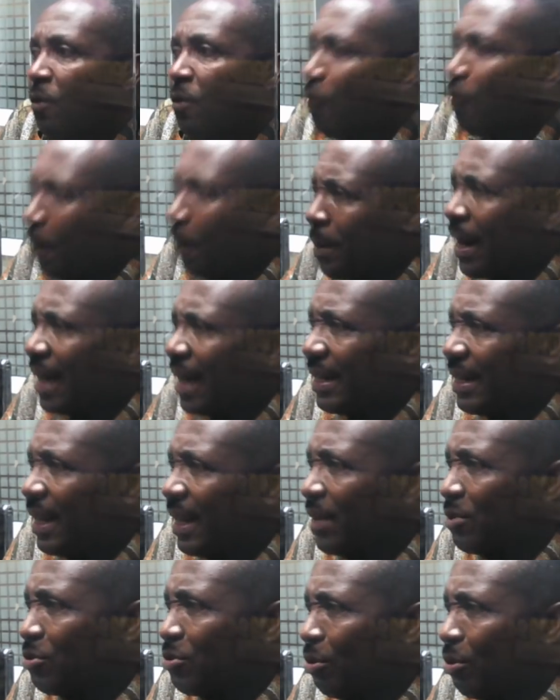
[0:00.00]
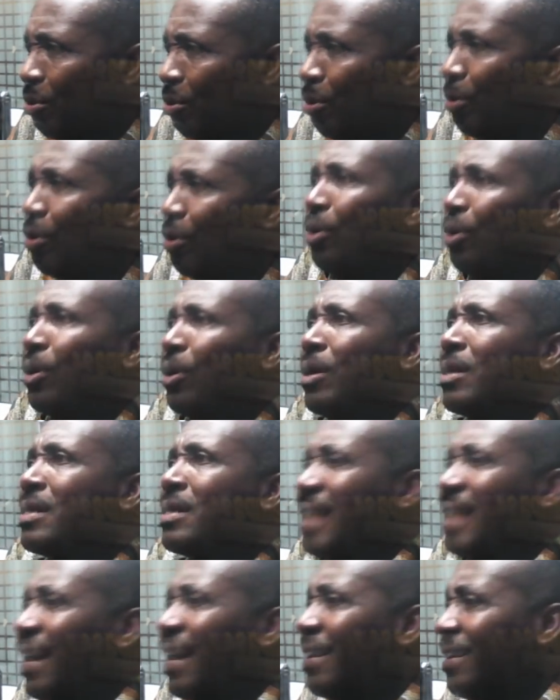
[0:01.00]
From that day, so
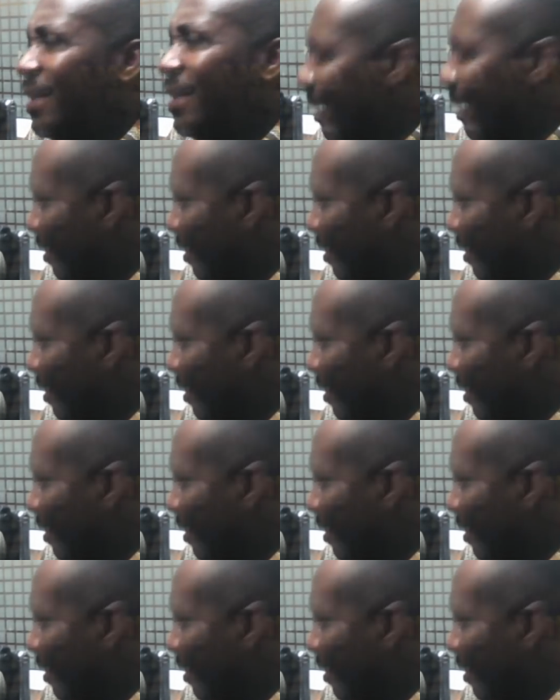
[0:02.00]
Sunday,